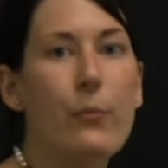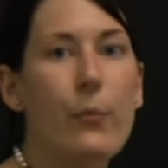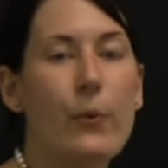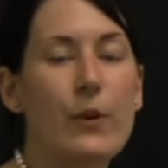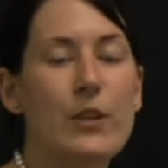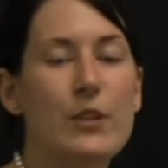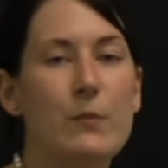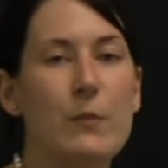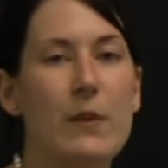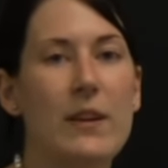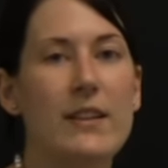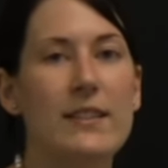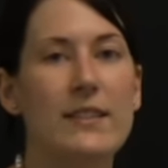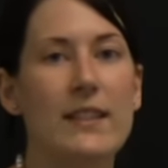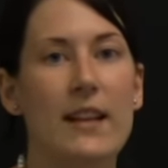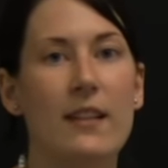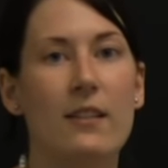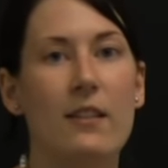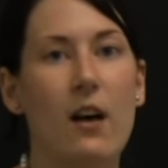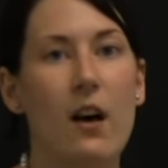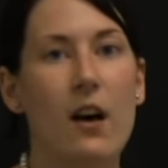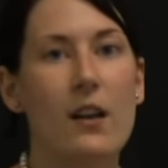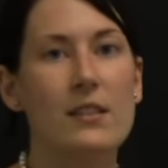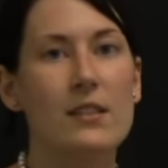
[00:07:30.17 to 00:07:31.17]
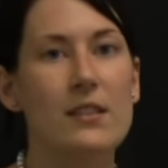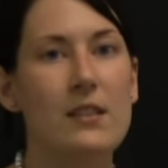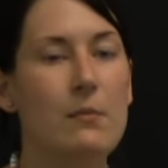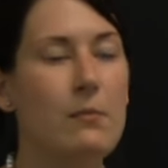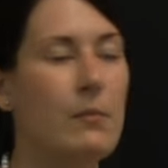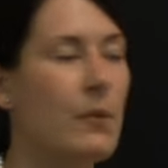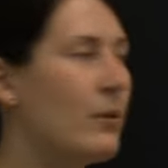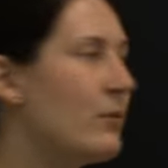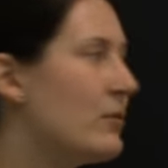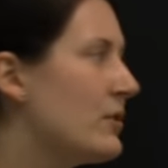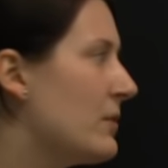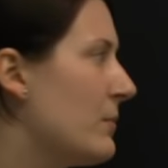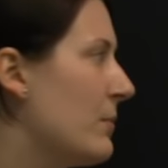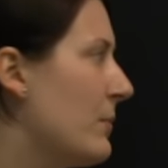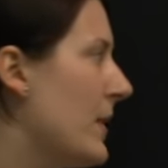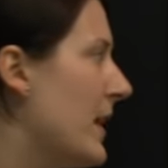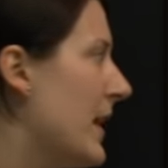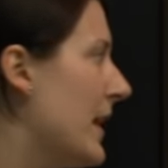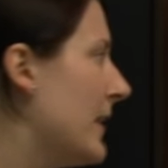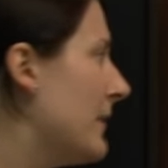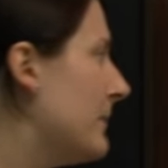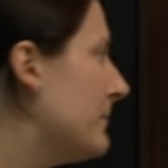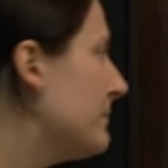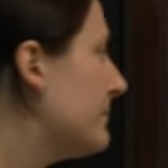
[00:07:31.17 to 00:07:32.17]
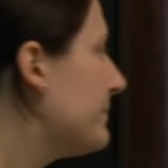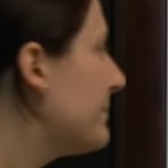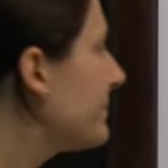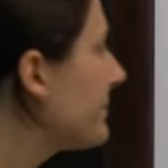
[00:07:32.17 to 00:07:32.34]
which means they lost the most men.